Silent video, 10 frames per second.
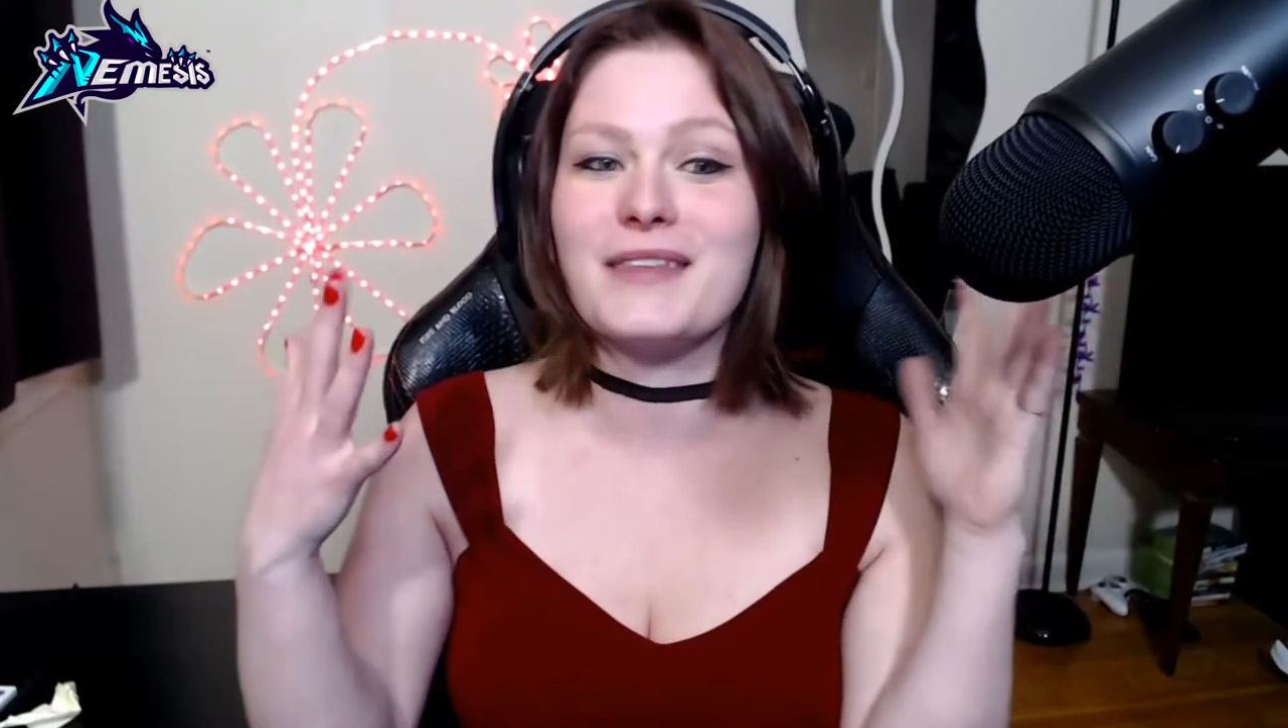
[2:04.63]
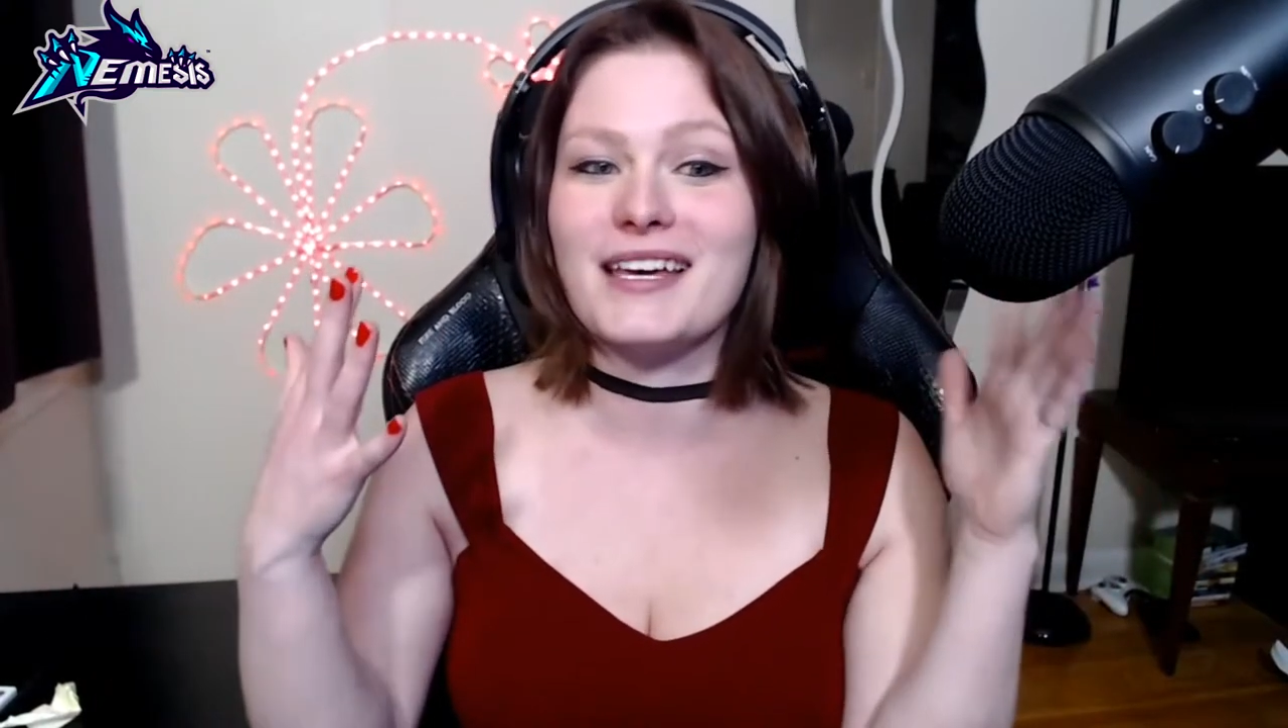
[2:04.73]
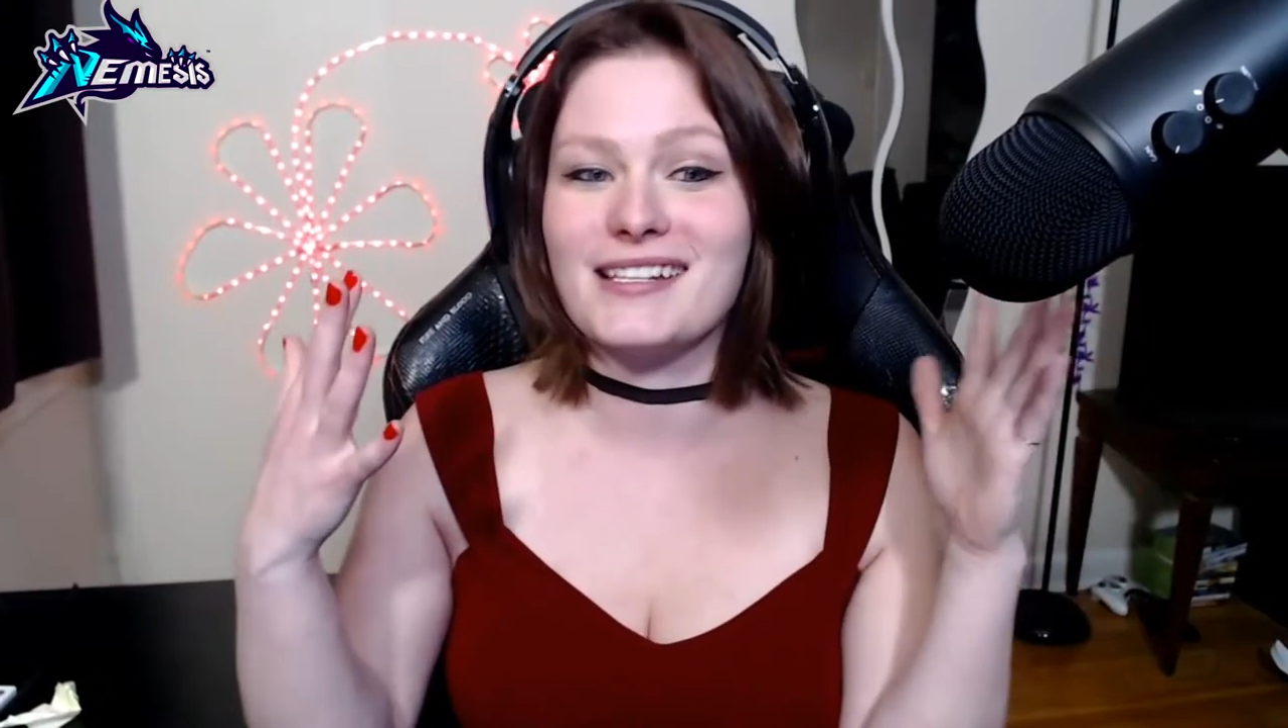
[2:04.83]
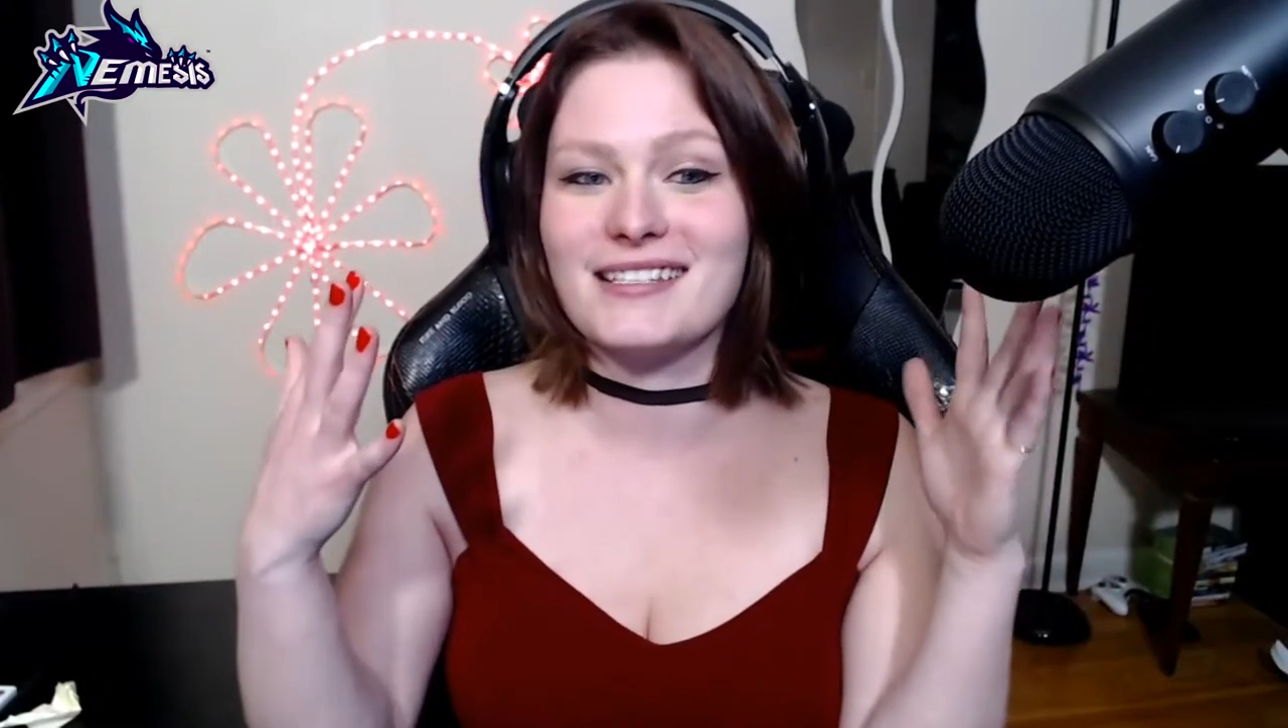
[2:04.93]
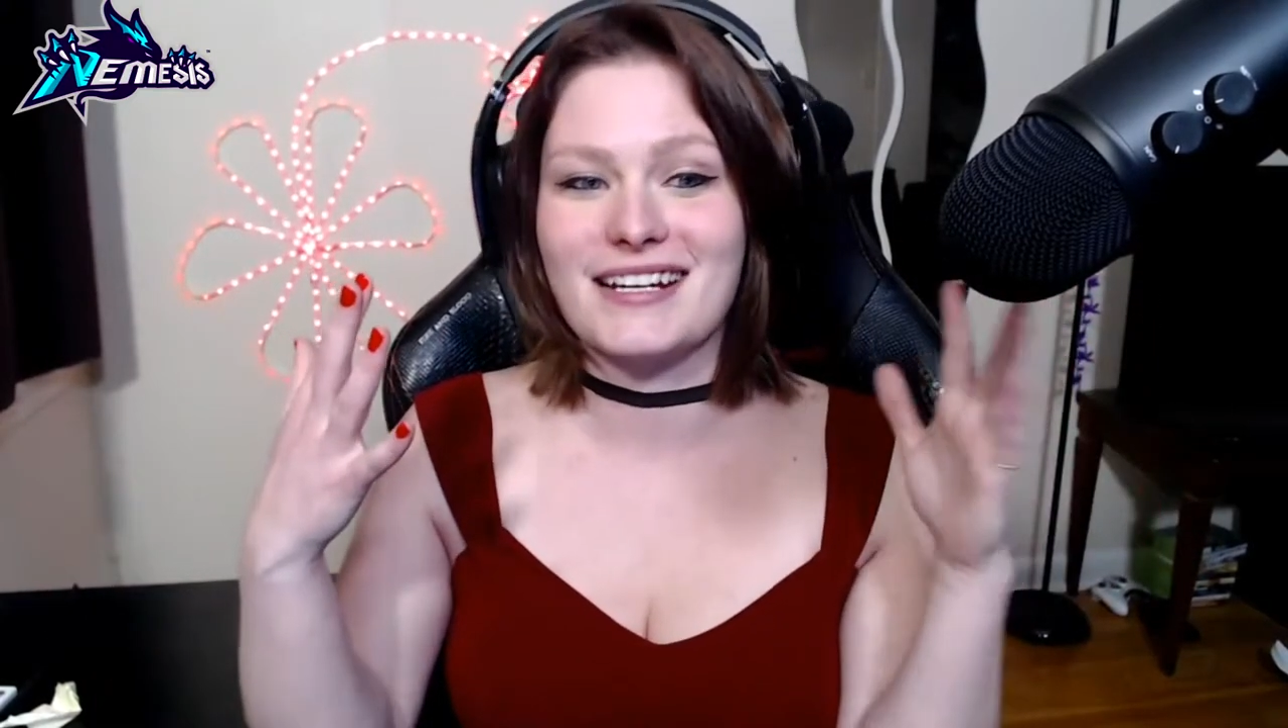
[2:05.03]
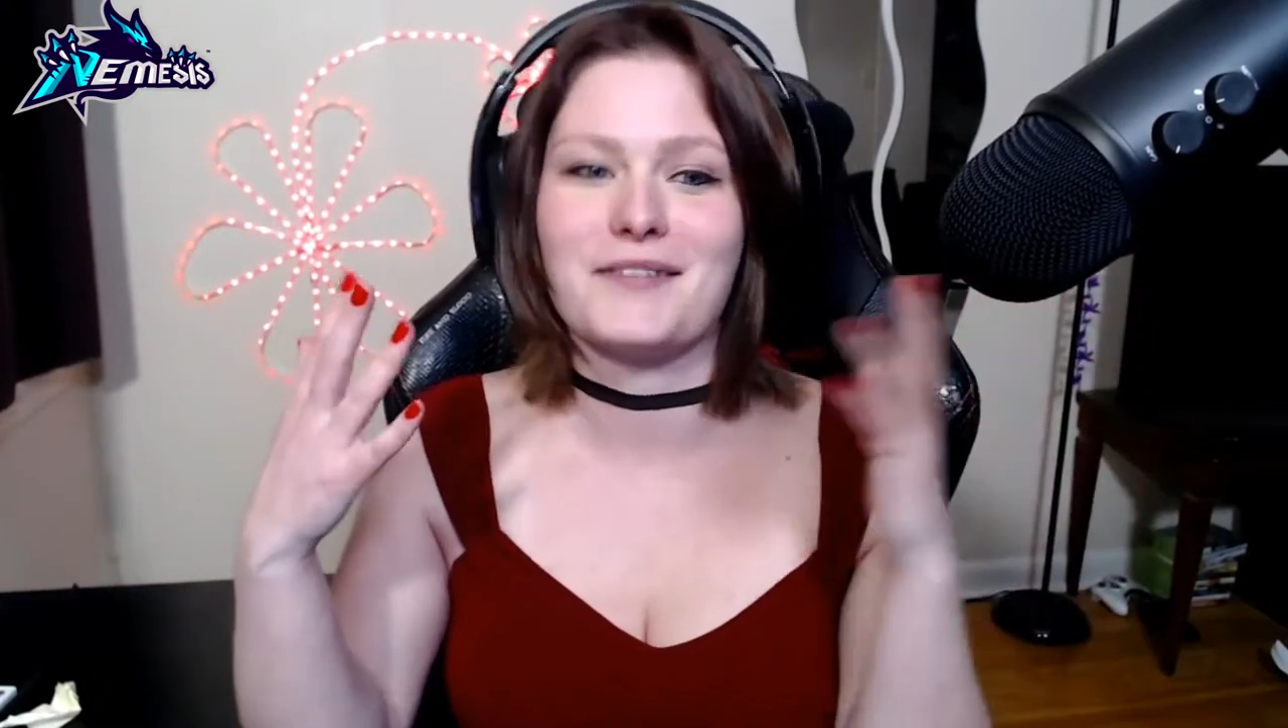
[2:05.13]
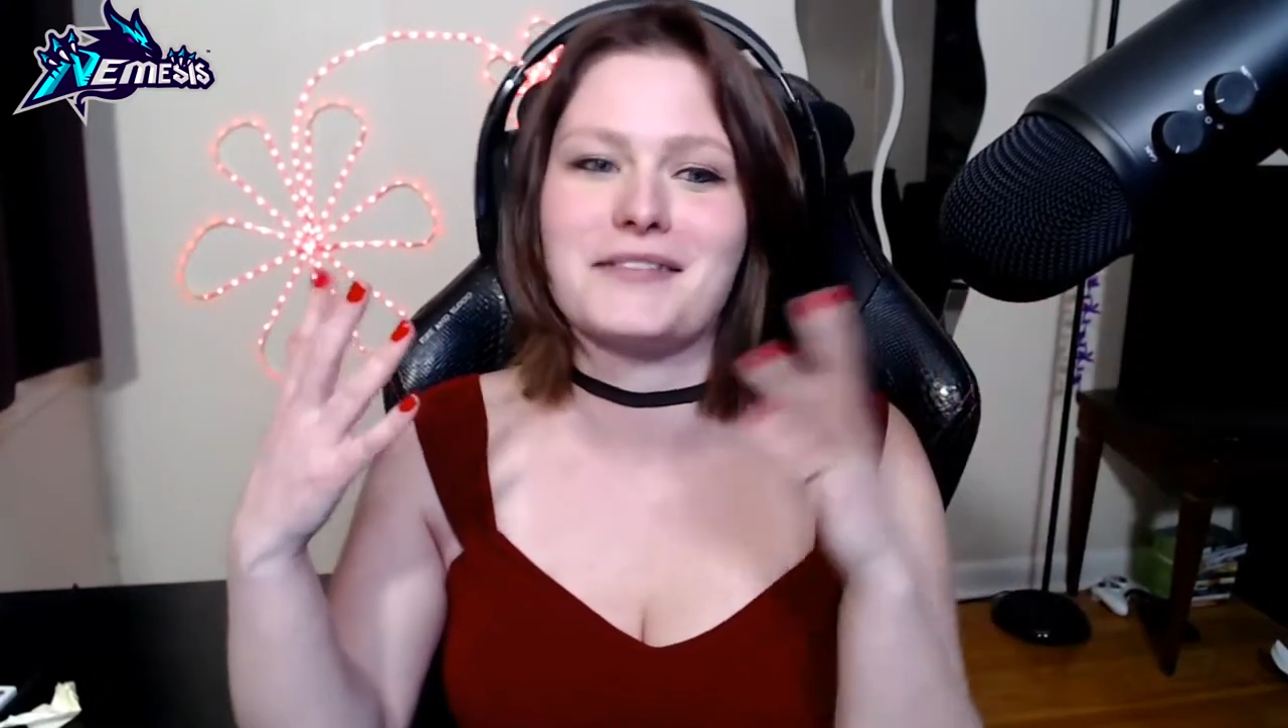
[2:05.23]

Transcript: this," and I